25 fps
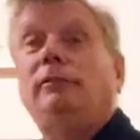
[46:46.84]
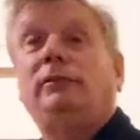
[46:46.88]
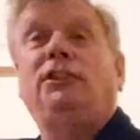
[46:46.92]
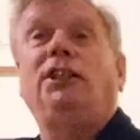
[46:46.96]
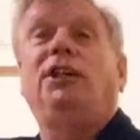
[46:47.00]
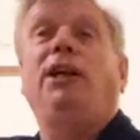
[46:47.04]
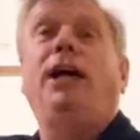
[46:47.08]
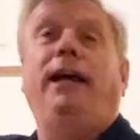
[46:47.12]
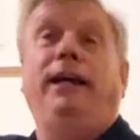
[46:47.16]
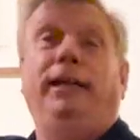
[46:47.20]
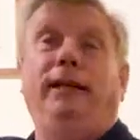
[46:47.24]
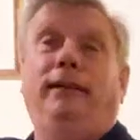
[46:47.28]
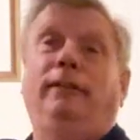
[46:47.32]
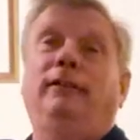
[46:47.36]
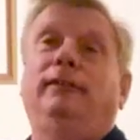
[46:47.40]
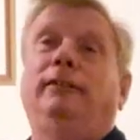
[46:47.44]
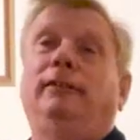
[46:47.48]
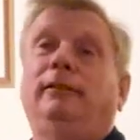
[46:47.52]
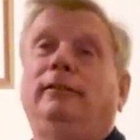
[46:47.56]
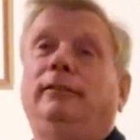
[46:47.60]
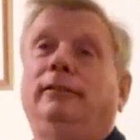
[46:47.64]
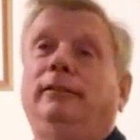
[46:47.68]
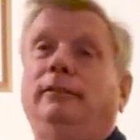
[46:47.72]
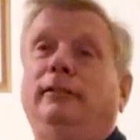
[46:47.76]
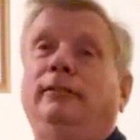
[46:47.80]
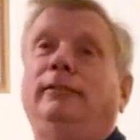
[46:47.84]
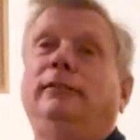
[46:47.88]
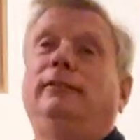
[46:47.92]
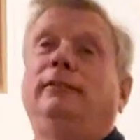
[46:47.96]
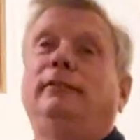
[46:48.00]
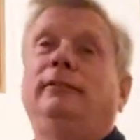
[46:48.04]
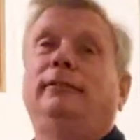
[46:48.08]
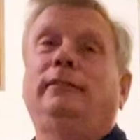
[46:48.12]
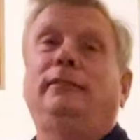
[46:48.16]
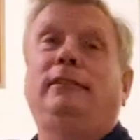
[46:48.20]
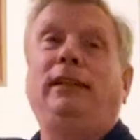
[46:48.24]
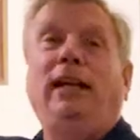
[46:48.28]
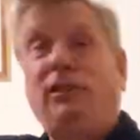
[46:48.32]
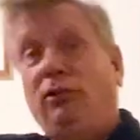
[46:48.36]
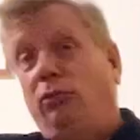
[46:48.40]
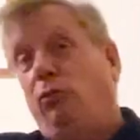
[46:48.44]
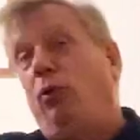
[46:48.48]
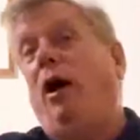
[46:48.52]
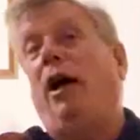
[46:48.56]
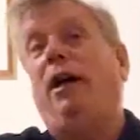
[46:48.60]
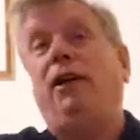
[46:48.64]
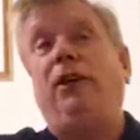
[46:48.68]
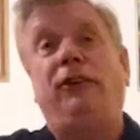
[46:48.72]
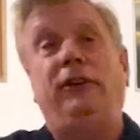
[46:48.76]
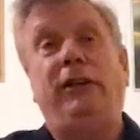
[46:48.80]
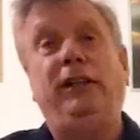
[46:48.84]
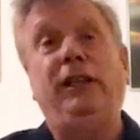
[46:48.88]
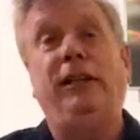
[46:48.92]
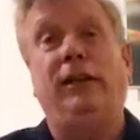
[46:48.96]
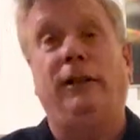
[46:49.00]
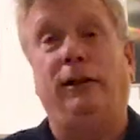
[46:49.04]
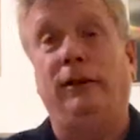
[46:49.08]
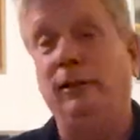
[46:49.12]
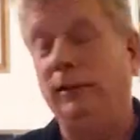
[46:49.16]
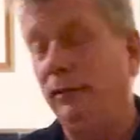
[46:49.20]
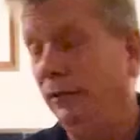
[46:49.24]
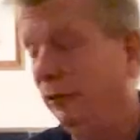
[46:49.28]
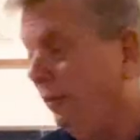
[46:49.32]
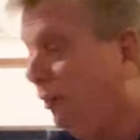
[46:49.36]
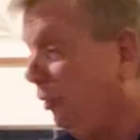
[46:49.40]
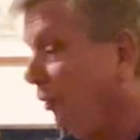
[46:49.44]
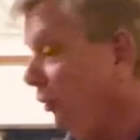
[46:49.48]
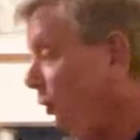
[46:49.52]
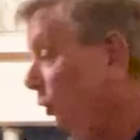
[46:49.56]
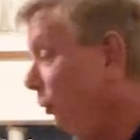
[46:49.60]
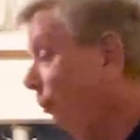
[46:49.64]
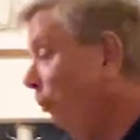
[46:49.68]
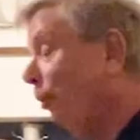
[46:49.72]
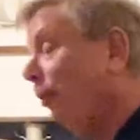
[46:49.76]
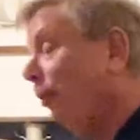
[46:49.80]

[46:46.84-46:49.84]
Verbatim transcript: tonight. That's why you're here. So you're